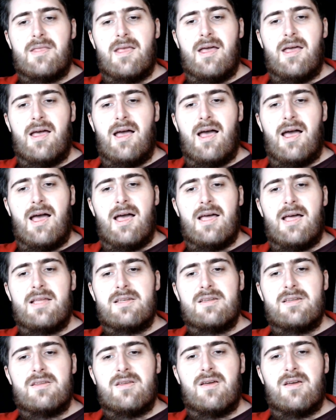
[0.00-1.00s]

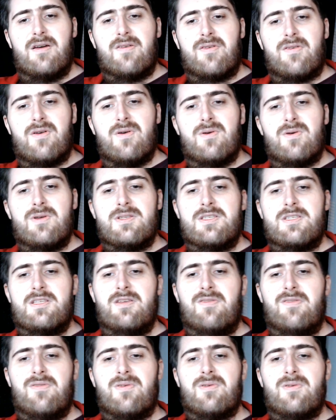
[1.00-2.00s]
and of course
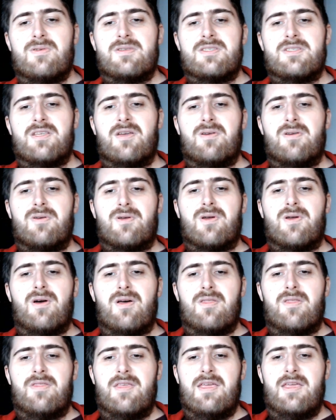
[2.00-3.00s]
you've also
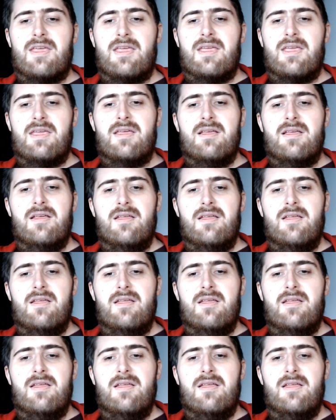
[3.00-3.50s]
got the